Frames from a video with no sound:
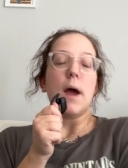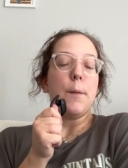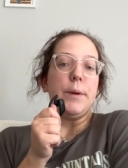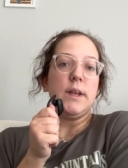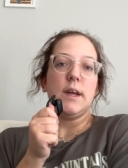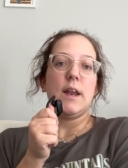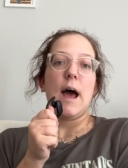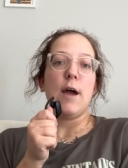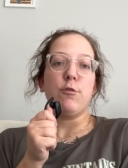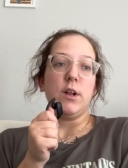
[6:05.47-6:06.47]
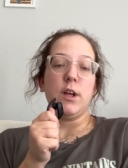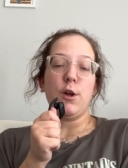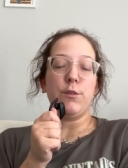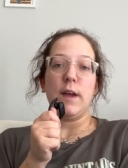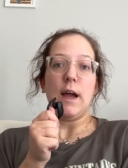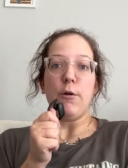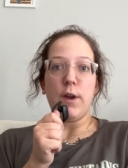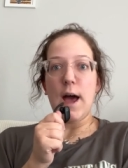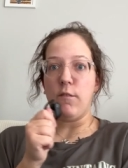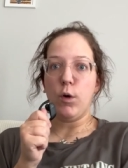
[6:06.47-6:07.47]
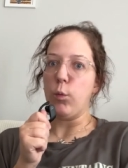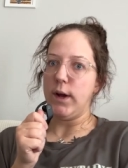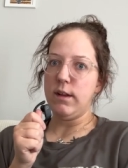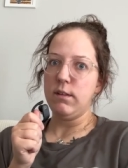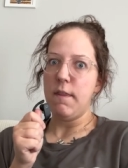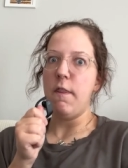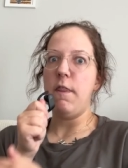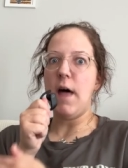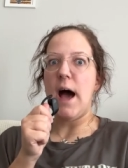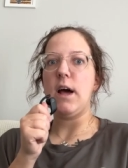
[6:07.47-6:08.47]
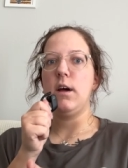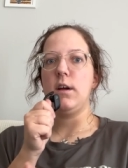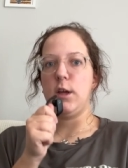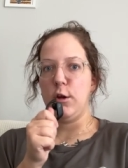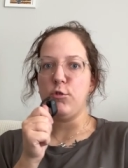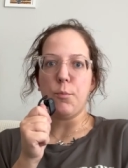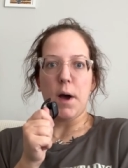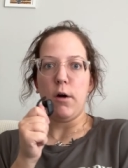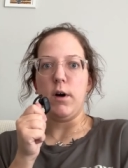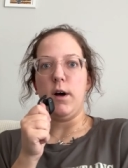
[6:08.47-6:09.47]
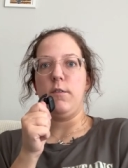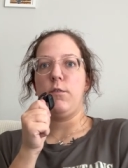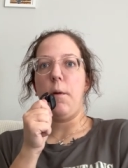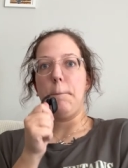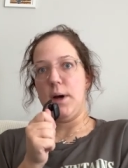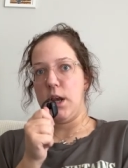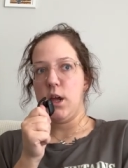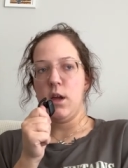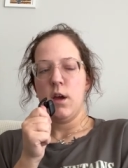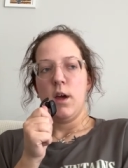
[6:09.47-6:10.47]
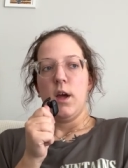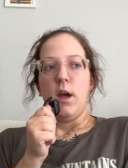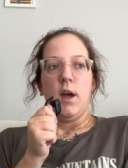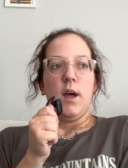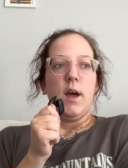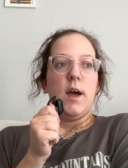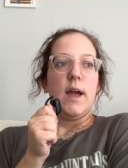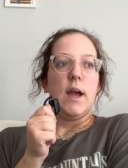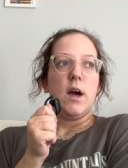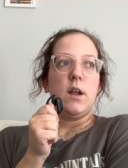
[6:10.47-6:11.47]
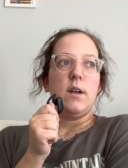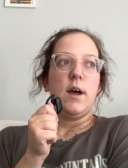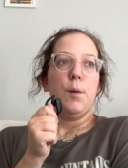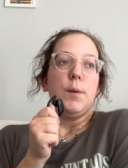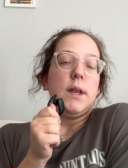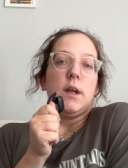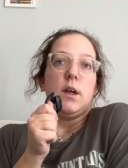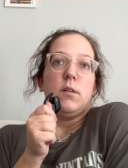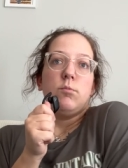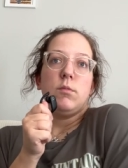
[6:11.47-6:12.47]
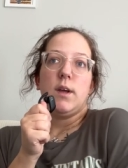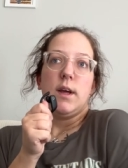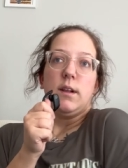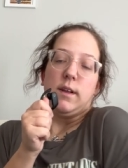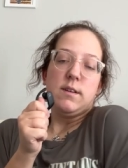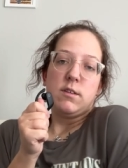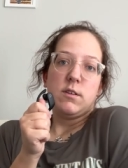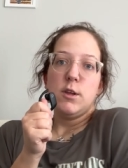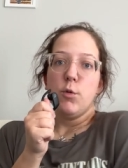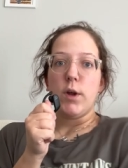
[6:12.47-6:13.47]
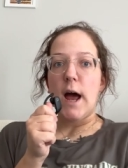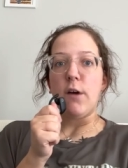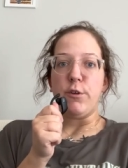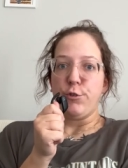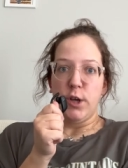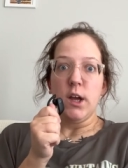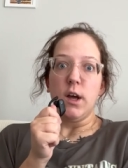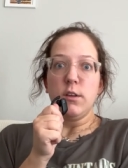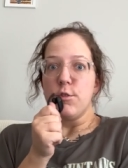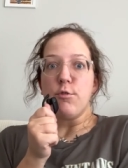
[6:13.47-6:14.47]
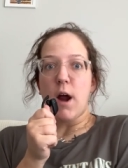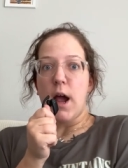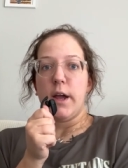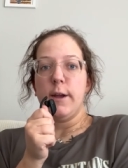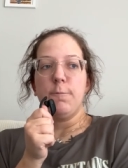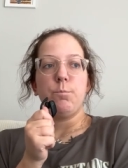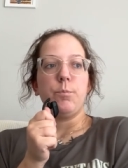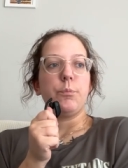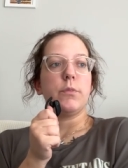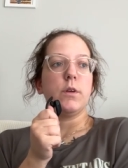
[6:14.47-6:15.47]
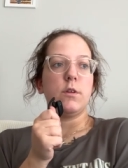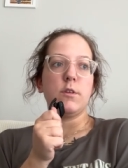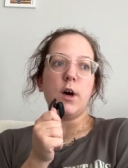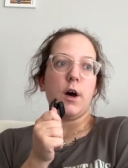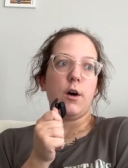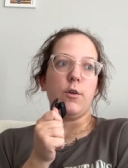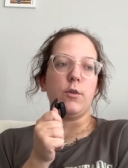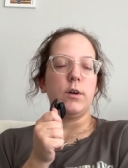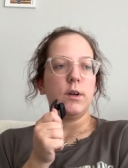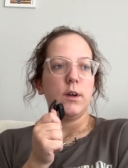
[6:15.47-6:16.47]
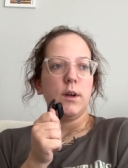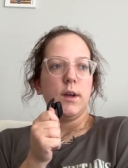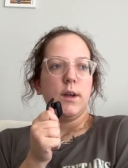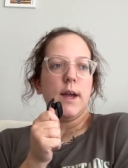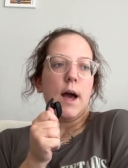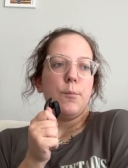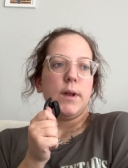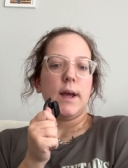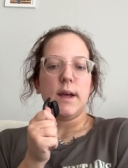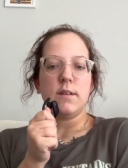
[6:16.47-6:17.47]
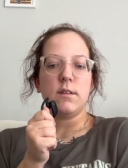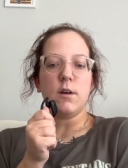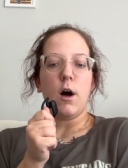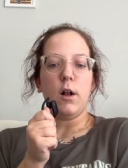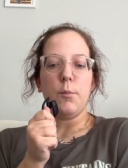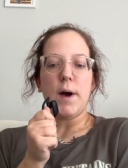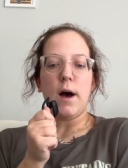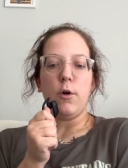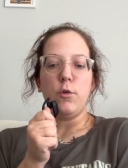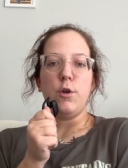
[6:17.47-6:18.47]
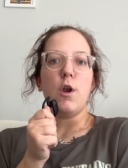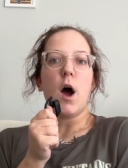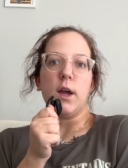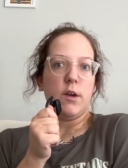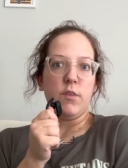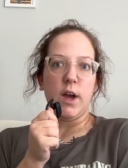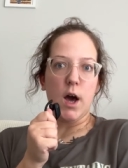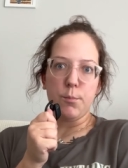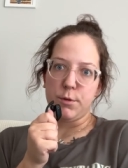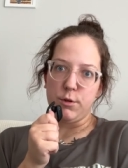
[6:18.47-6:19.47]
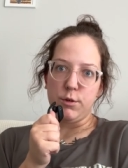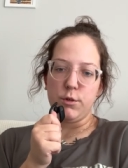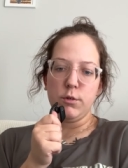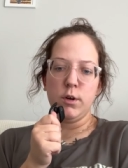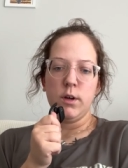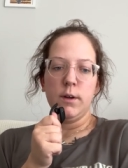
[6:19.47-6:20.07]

opinion, I really don't think I would ever win that huge amount of money. And I mean, at least you would have a chance, right? So yeah, I mean, I guess it's all about not giving up too.